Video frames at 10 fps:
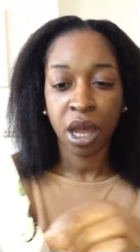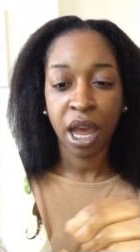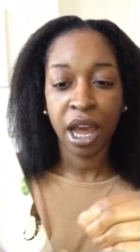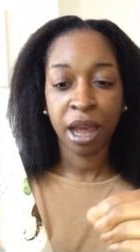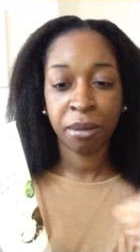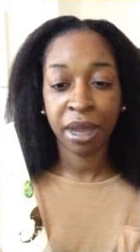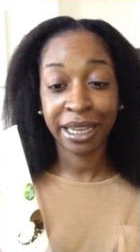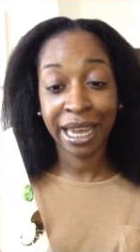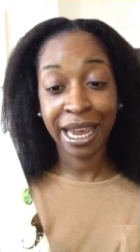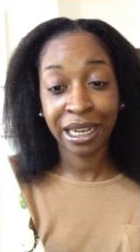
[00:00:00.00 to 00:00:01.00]
Um,
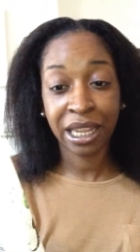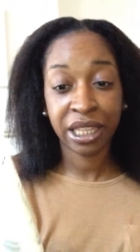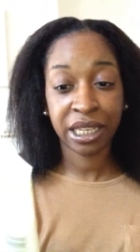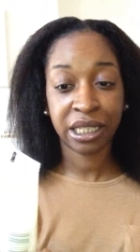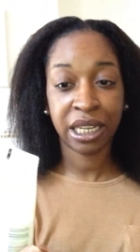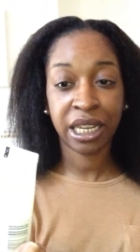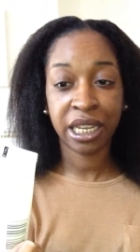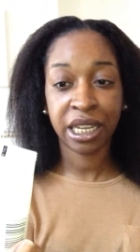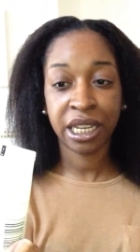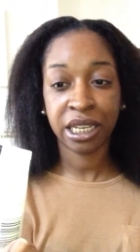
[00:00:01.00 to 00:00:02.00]
again, this
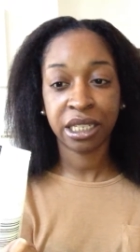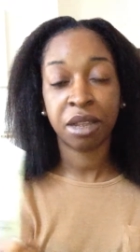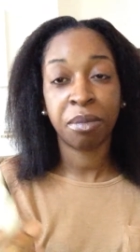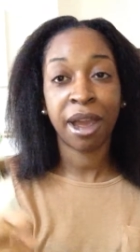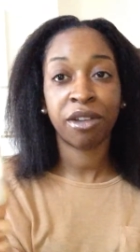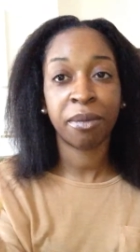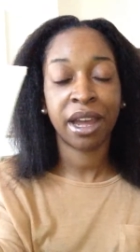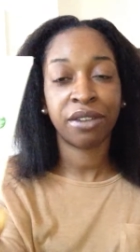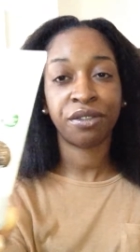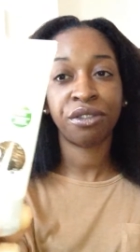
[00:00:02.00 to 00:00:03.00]
is
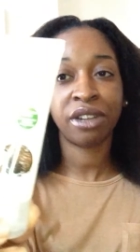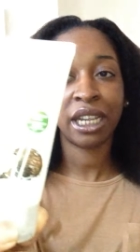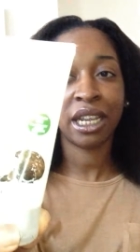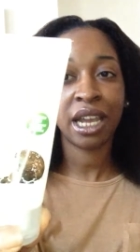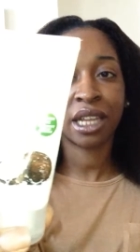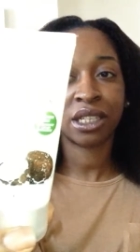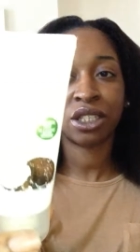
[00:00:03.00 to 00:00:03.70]
paraben free and